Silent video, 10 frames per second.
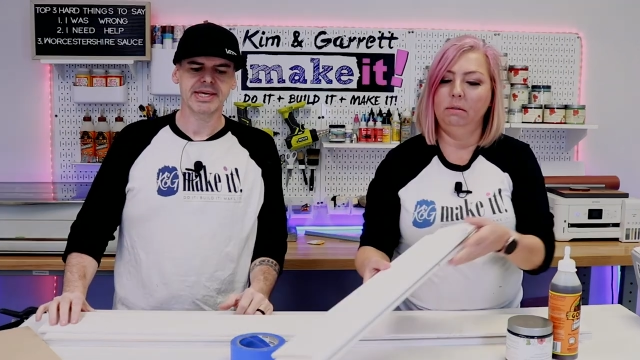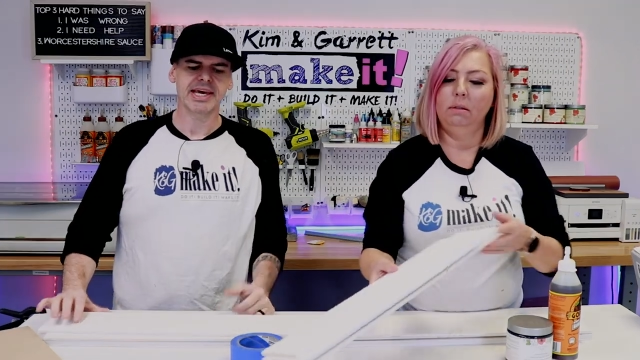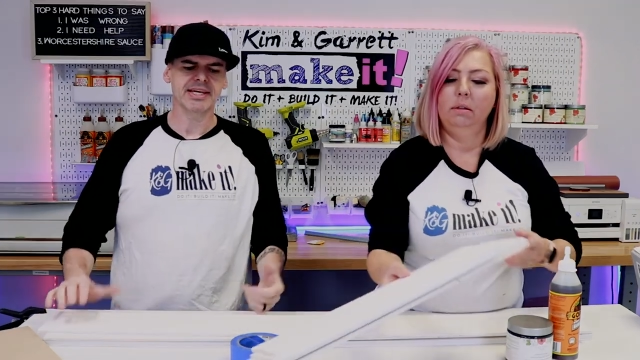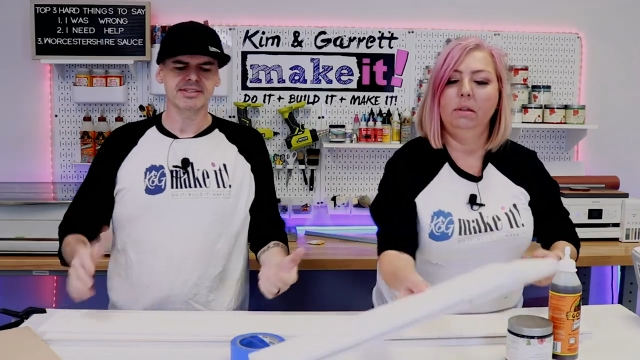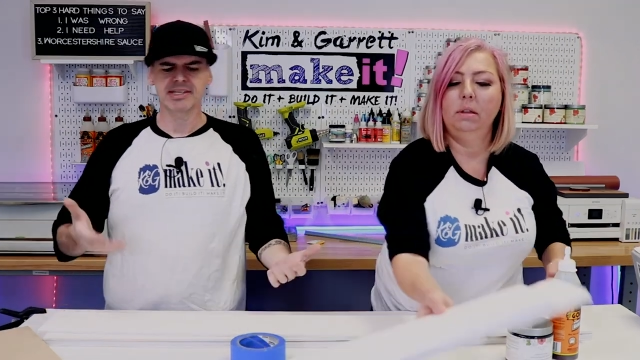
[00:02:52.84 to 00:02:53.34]
Speaker 1: Like
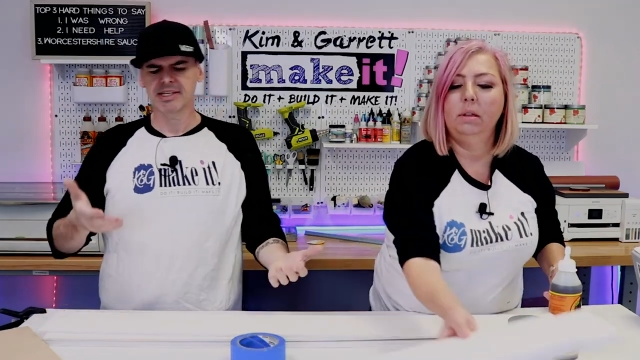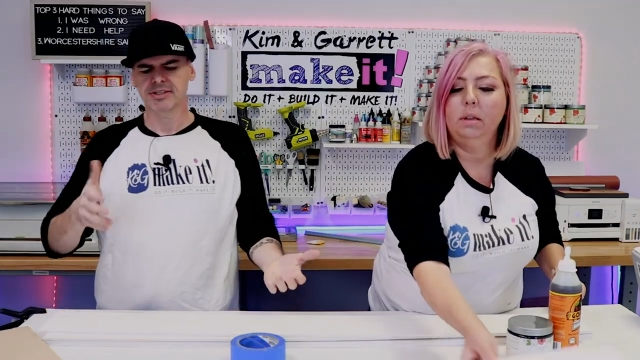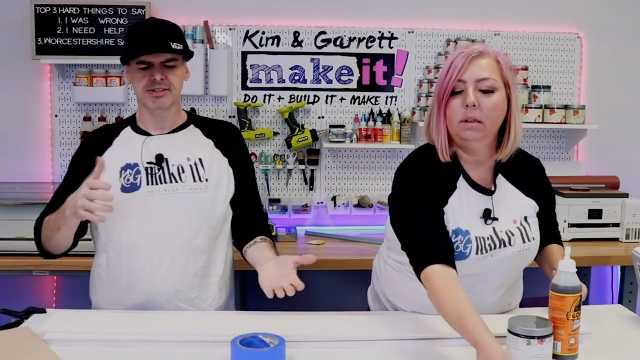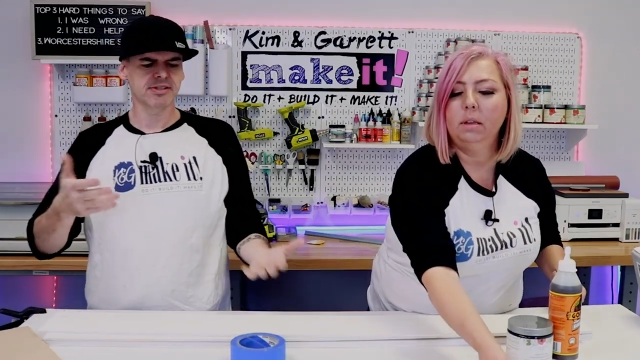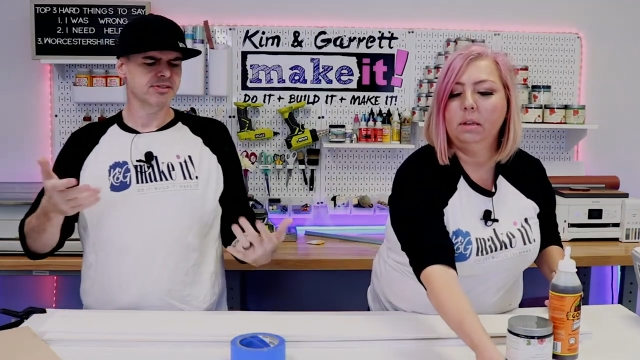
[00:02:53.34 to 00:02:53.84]
18
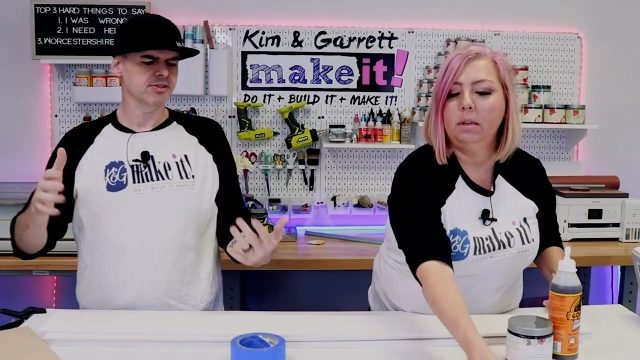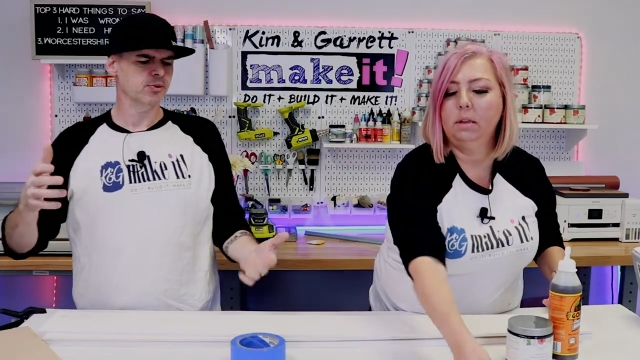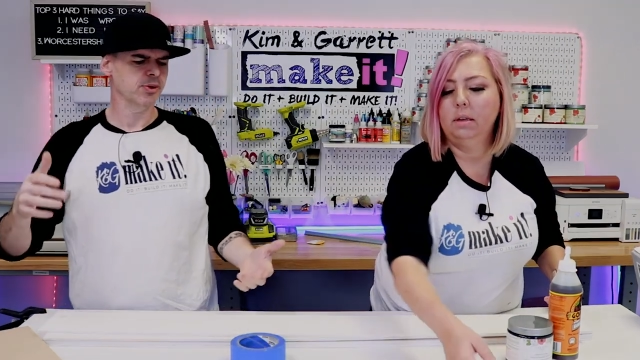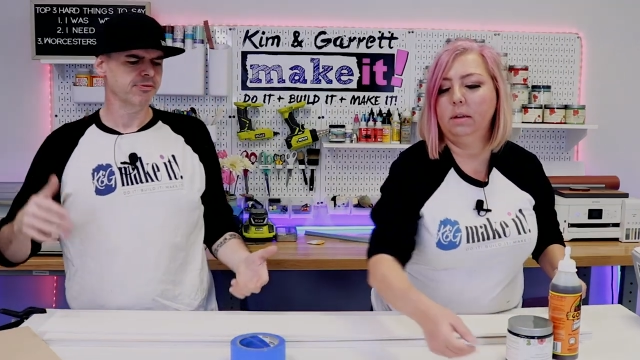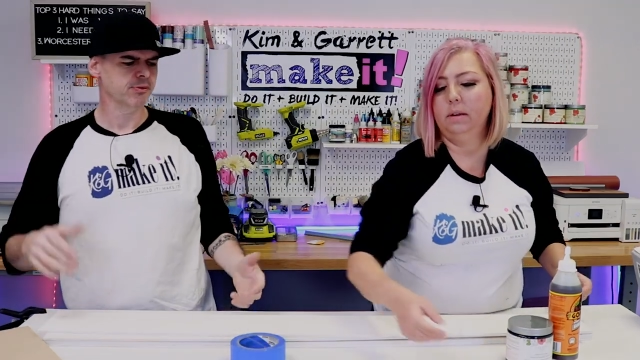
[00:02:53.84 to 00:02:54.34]
inches and
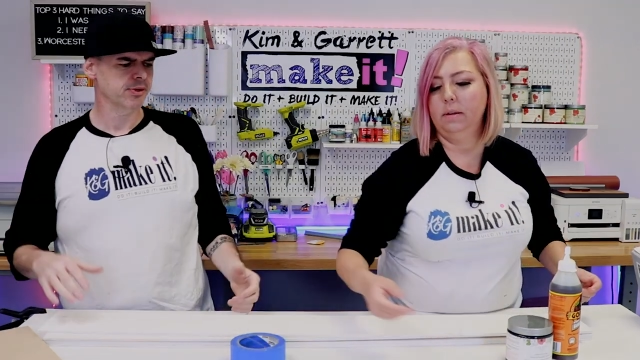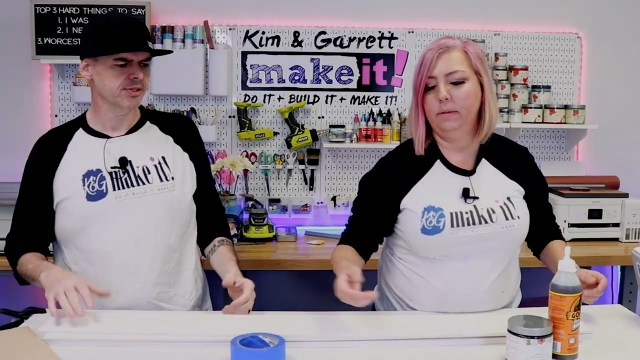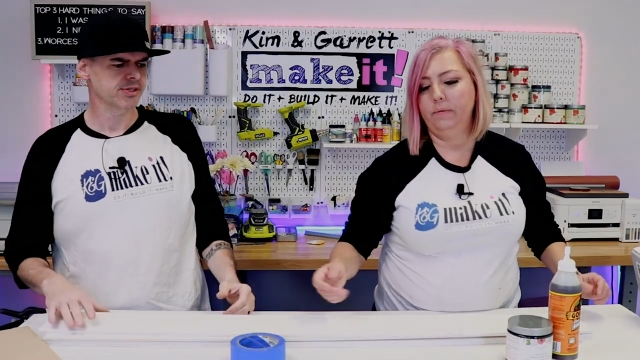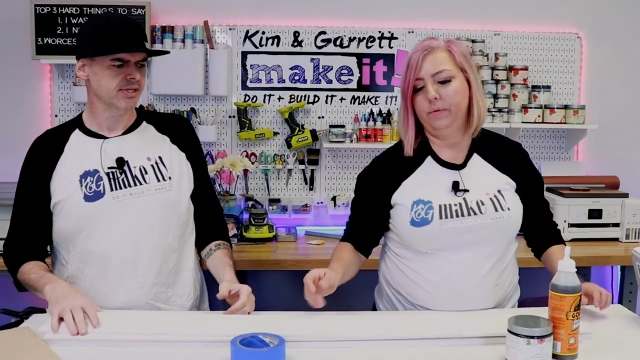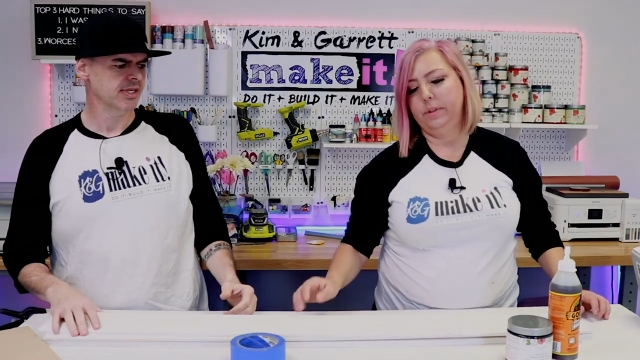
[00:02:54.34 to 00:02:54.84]
24
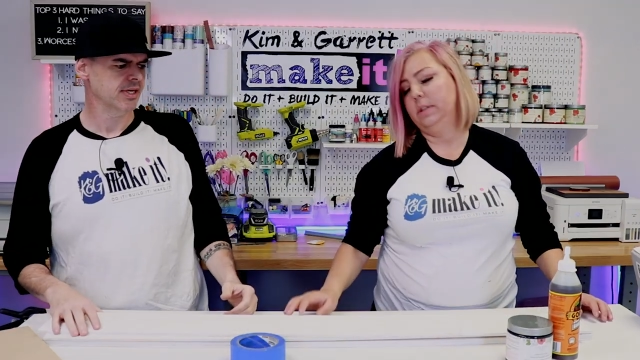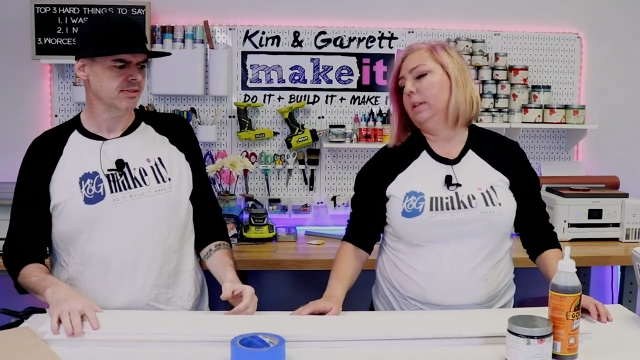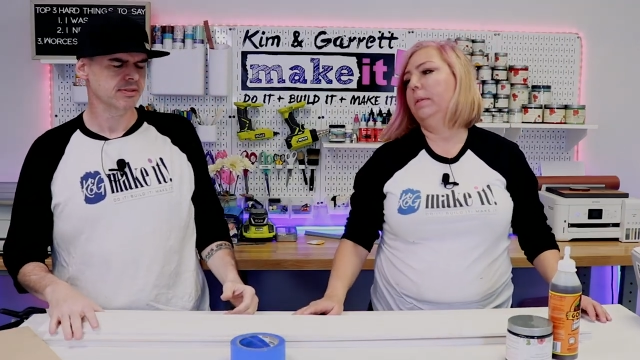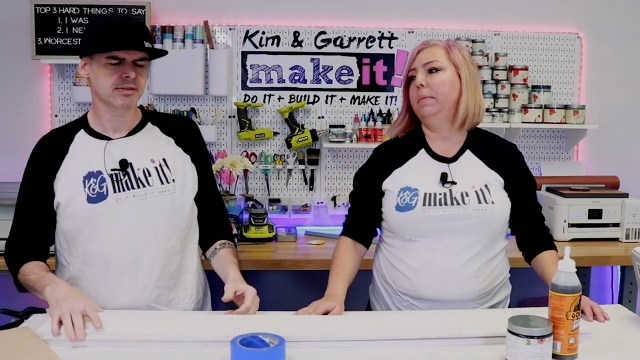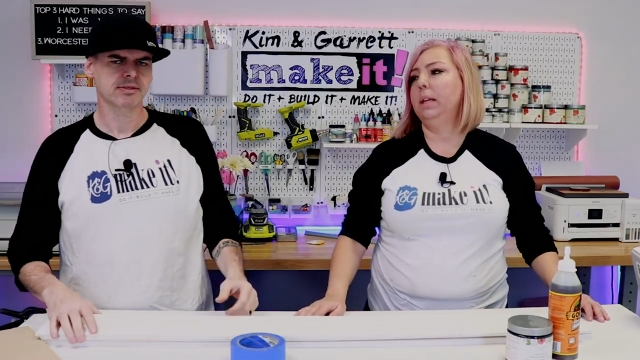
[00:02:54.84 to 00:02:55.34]
inches, I guess.
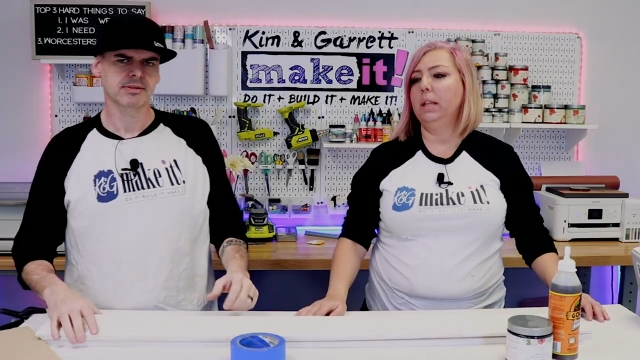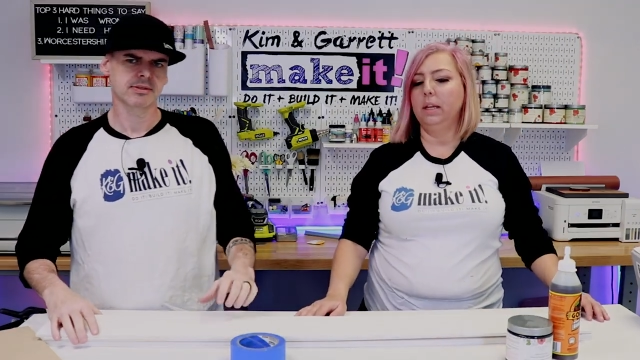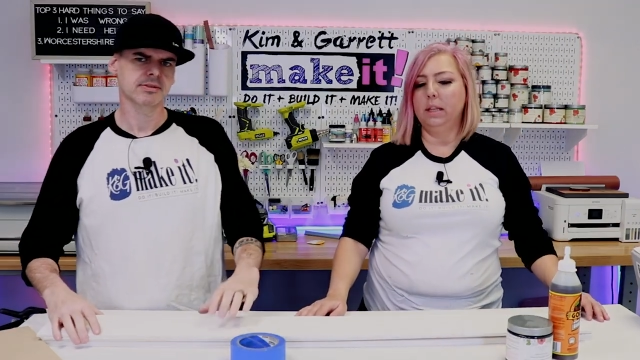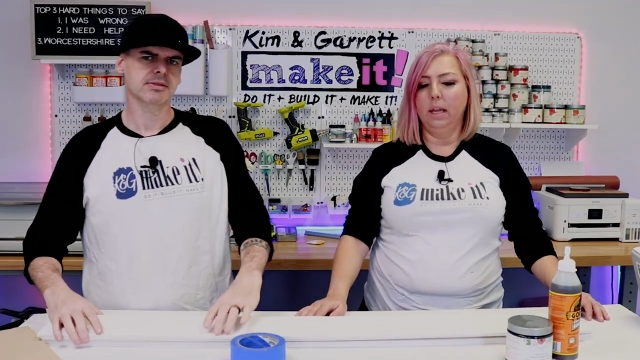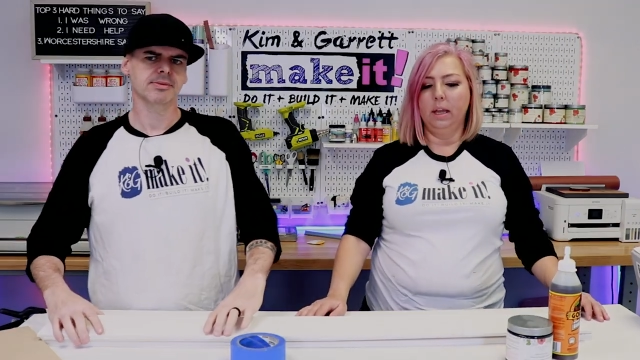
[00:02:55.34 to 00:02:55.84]
Speaker 2: Something
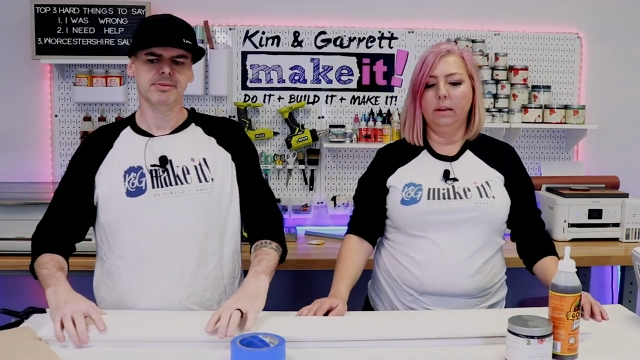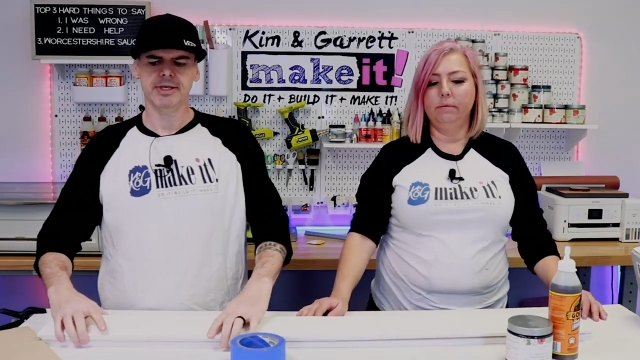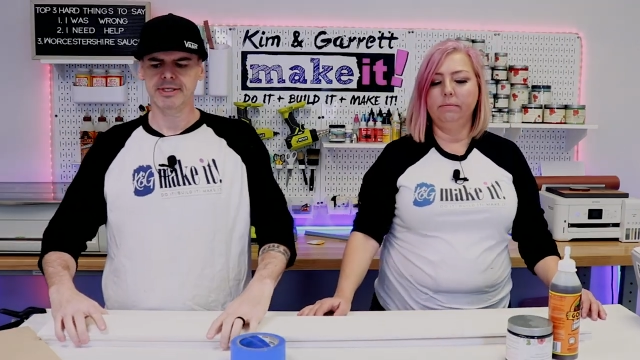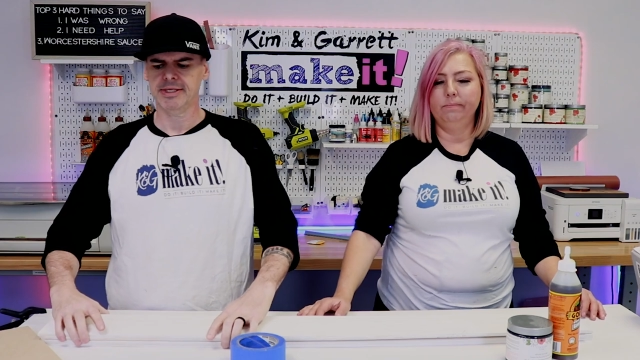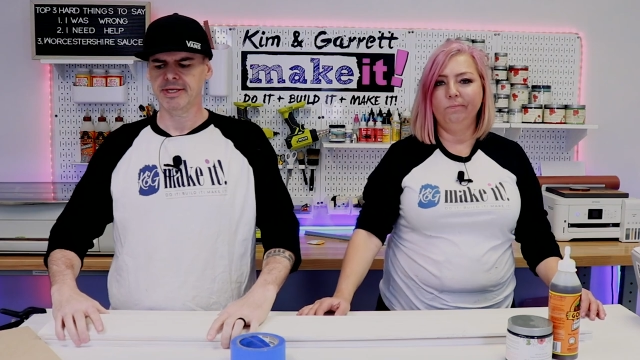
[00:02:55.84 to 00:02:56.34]
like that. Something
Speaker 1: like